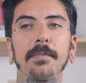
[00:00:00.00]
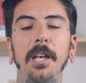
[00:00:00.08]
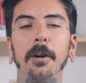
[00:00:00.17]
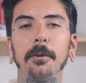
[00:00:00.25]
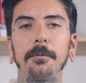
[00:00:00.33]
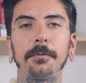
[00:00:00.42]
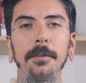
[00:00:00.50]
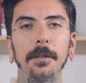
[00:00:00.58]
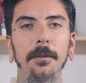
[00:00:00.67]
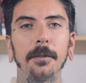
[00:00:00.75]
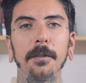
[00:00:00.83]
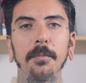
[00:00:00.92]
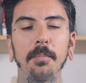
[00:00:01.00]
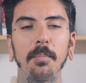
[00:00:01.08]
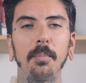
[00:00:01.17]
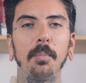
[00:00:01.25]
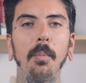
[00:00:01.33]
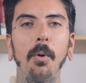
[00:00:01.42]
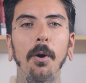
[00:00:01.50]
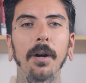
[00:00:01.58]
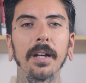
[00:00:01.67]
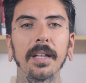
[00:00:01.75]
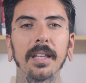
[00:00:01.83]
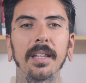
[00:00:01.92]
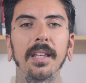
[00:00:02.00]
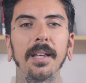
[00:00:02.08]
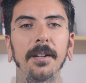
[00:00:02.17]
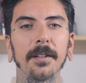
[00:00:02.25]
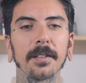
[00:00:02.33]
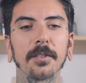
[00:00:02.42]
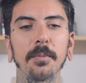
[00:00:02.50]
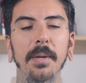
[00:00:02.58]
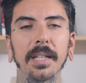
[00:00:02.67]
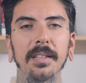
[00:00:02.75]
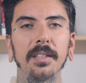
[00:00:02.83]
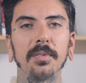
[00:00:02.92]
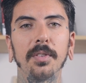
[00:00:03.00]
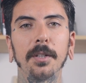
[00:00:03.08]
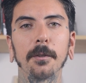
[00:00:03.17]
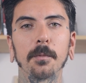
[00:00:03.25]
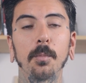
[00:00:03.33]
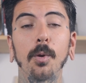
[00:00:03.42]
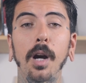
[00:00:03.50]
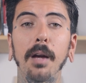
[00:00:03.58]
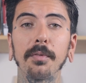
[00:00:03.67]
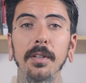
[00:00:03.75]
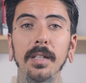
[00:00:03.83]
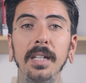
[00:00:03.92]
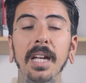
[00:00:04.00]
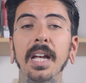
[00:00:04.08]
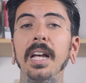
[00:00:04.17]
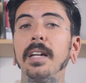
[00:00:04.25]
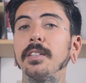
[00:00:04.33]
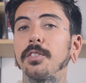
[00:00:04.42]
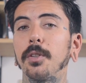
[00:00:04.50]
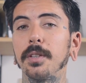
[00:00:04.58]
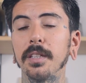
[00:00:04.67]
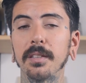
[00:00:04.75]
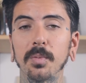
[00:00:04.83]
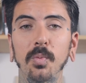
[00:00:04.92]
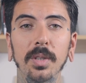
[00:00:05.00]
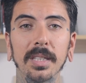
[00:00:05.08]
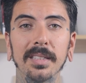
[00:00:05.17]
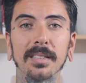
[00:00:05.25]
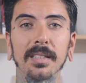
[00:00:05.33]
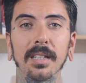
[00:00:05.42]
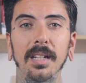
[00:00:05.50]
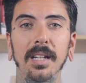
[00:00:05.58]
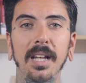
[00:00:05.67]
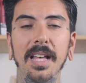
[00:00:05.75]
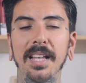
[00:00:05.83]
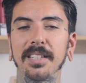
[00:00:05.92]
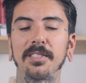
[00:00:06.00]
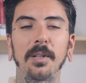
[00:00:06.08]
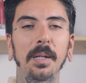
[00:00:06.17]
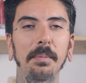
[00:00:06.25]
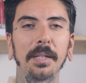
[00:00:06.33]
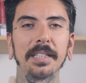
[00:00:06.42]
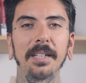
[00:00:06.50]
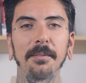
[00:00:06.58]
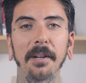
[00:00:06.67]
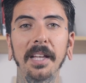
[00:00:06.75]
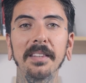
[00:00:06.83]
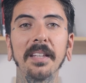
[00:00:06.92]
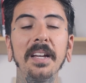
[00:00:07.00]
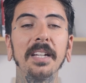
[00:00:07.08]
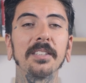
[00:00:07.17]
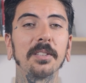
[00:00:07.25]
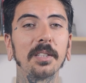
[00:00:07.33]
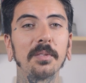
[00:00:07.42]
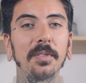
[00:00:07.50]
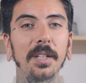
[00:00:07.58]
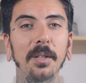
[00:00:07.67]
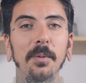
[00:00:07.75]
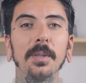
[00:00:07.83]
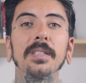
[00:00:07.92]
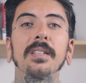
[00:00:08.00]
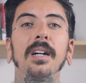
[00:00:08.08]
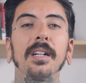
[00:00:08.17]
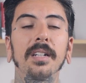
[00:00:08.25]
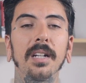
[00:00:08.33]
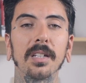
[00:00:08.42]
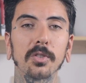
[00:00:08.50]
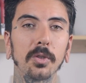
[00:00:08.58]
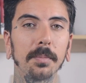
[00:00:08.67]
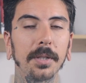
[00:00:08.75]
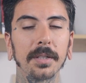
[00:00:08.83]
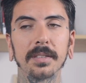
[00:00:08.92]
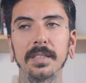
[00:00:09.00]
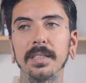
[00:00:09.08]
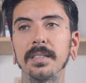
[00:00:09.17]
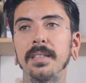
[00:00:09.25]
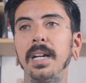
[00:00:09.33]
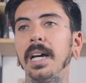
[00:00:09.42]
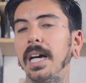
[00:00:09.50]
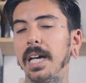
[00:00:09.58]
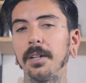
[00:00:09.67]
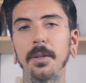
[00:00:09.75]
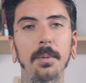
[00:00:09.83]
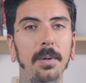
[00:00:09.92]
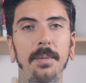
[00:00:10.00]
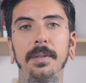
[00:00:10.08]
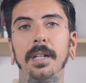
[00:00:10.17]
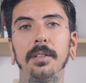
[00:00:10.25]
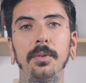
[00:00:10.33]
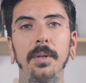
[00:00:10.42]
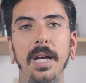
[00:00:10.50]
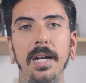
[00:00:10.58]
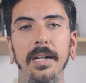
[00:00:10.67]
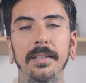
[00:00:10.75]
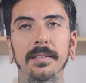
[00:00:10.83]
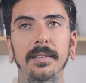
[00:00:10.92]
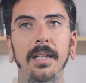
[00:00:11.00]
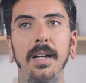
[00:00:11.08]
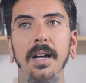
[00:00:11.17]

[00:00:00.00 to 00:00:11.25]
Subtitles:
I'll feel more eager to make these videos more often. So this was, sorry about that rant. So this video was on nostril piercings. I don't know what I'm going to do next.